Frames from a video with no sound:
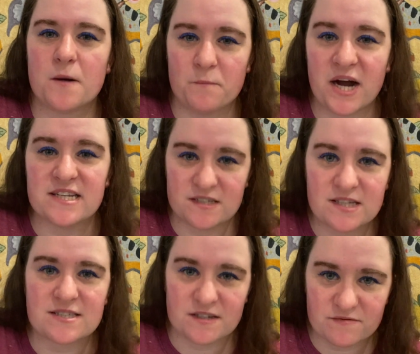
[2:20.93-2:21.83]
Buy the
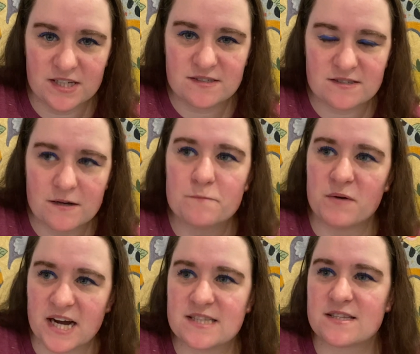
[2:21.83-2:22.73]
thing that fits,
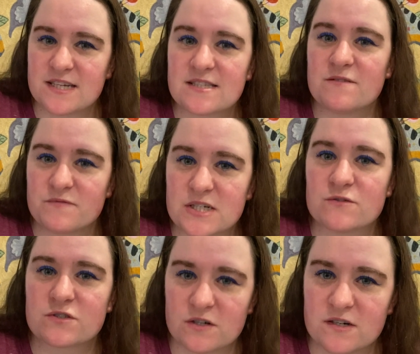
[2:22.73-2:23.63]
buy the thing that
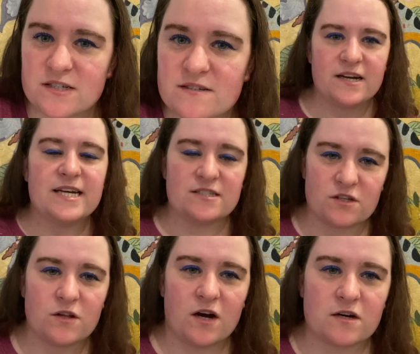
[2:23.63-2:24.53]
feels good. It's a
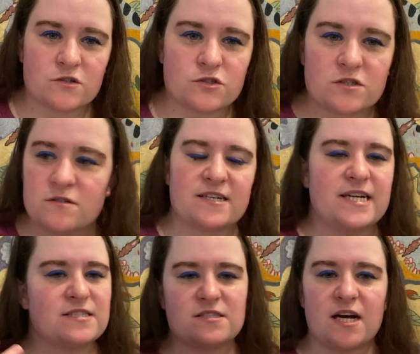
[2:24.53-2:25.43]
large,
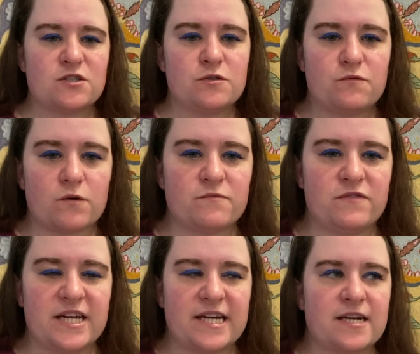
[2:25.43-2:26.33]
it's not too form
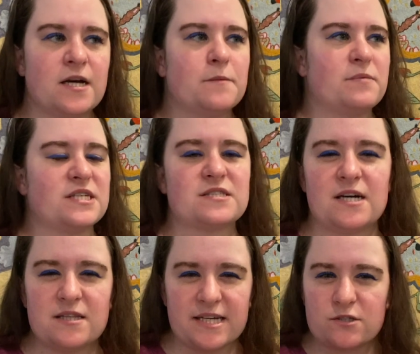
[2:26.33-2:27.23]
fitting, but it's
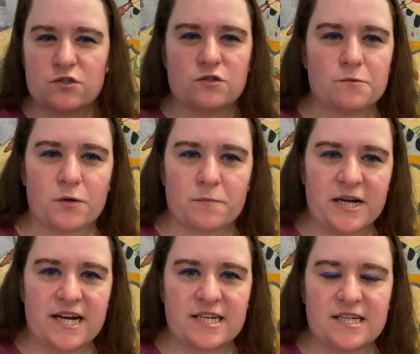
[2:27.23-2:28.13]
not like super
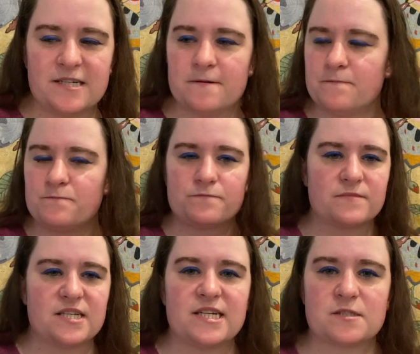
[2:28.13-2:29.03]
baggy.
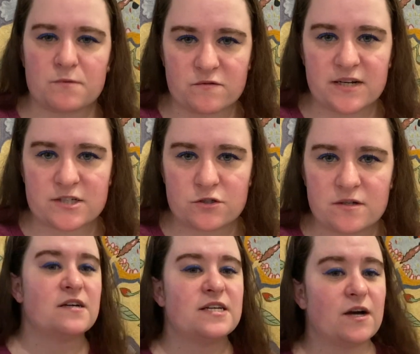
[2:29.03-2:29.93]
It's perfection.
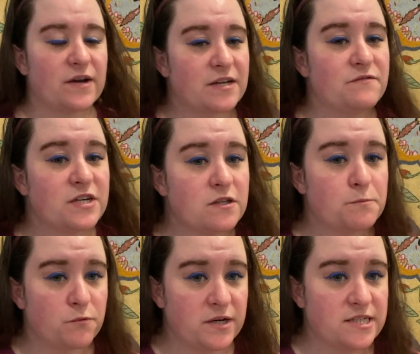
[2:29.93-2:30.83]
Now I can feel the
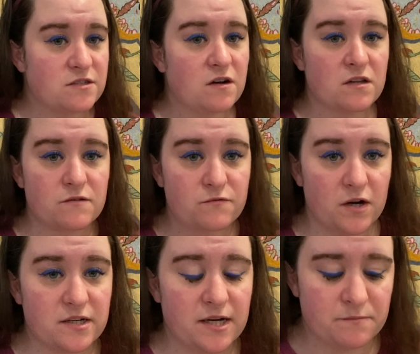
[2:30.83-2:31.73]
print on the
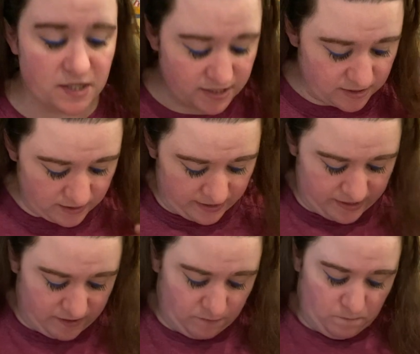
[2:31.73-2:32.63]
front. I'm not gonna lie to
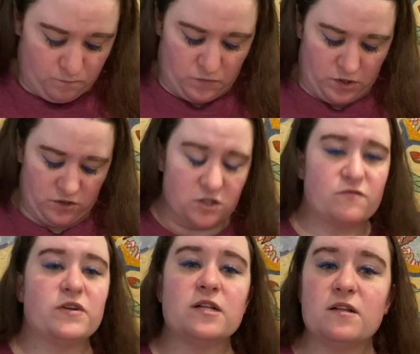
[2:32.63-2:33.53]
you. You can just
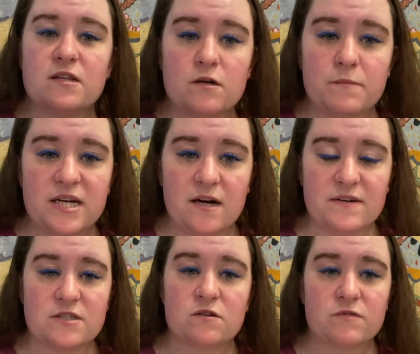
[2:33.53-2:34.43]
feel a little bit of
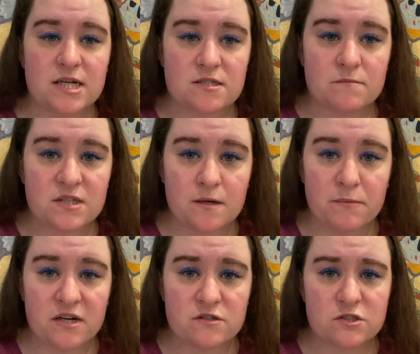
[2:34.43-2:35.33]
it. So if that's something that
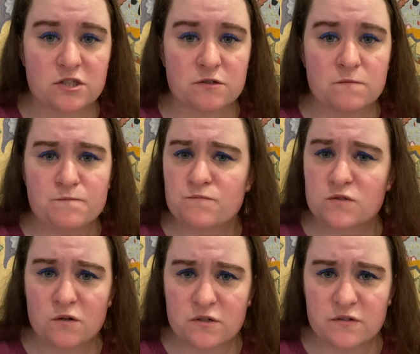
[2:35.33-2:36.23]
bothers you,
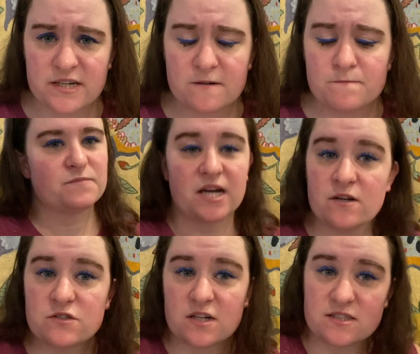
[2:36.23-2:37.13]
don't go there. I
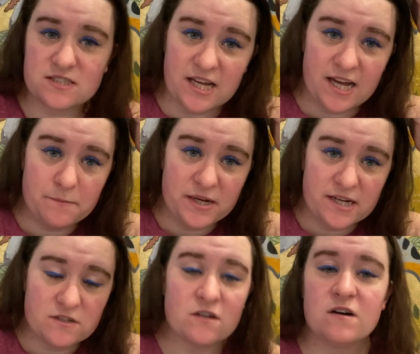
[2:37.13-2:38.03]
also got this
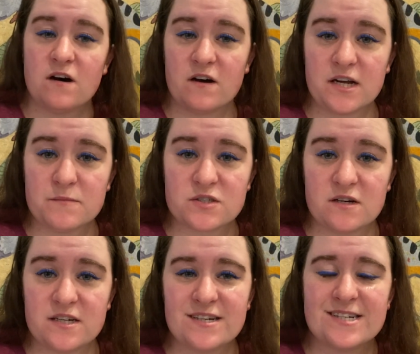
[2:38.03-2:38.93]
headband on
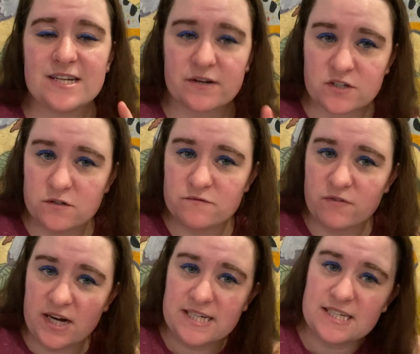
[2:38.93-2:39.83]
Amazon. Now I couldn't
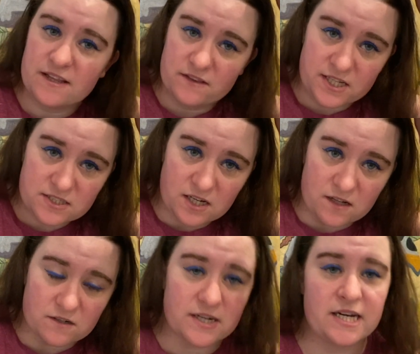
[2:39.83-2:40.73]
find this
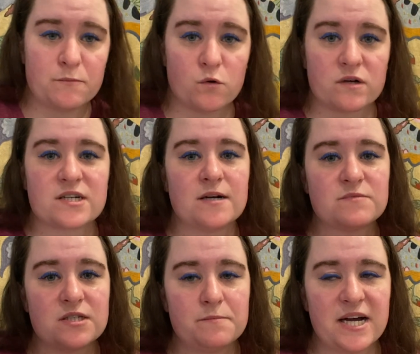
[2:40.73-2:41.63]
color anymore.
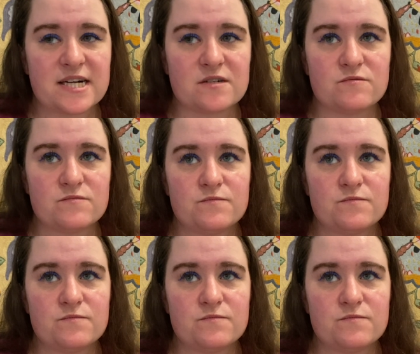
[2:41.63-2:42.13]
Comes in a pack of